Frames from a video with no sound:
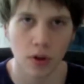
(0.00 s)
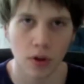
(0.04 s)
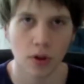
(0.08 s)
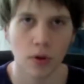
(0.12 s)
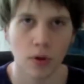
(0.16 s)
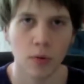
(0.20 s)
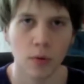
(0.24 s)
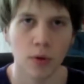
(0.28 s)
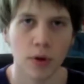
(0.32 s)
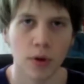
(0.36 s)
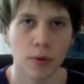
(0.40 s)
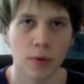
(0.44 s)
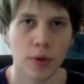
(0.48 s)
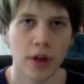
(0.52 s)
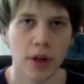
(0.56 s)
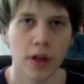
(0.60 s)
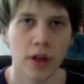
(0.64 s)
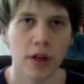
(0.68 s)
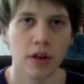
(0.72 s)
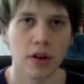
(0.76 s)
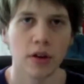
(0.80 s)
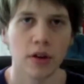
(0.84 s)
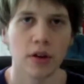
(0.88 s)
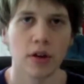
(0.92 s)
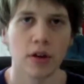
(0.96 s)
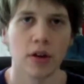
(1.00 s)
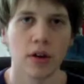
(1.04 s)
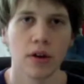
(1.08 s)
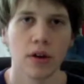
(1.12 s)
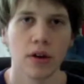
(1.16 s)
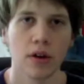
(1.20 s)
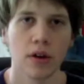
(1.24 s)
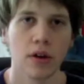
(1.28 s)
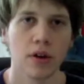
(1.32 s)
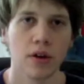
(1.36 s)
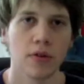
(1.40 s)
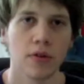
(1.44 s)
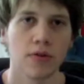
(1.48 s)
When we
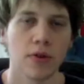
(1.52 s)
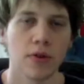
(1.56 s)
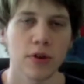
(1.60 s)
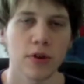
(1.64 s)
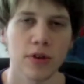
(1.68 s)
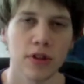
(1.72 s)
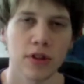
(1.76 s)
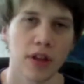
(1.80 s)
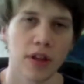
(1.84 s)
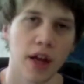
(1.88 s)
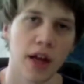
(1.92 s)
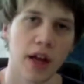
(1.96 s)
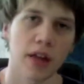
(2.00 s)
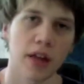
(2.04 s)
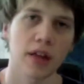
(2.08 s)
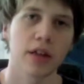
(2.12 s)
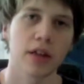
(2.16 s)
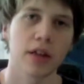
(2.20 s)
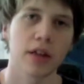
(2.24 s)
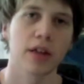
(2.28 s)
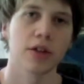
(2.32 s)
first landed in